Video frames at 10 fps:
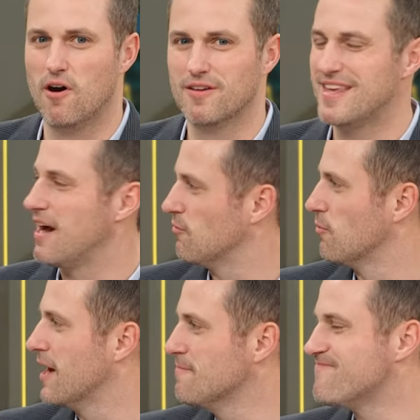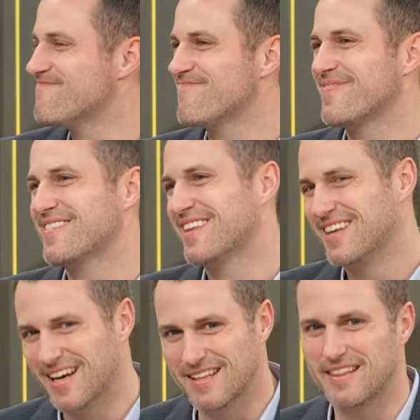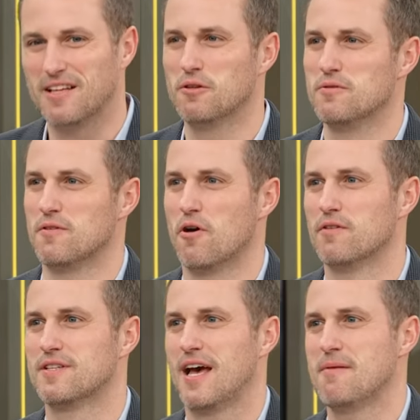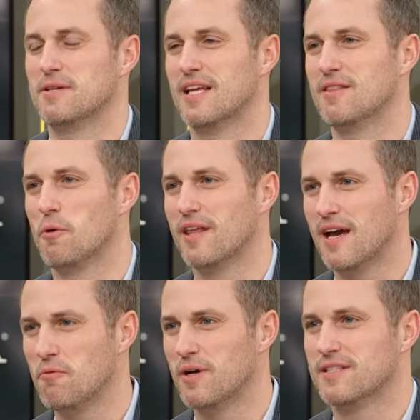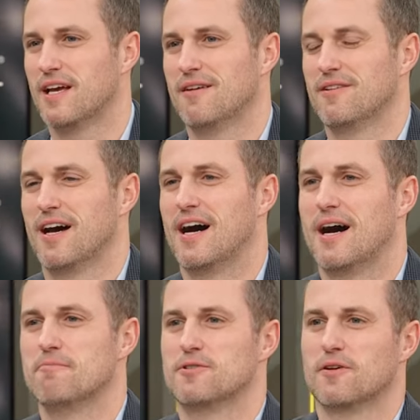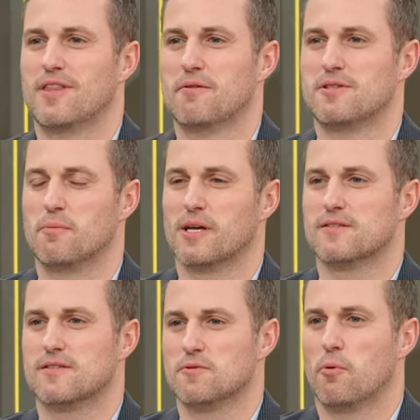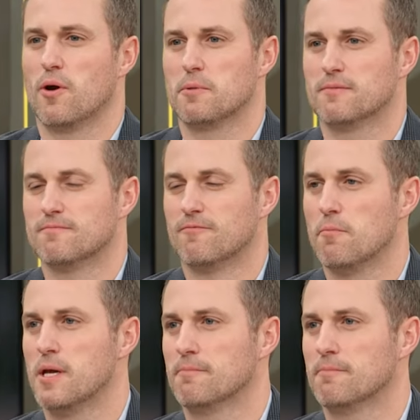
Yeah, yeah, right and then they lose in overtime and, and the way that went down. Um, so that was the biggest disappointment for me.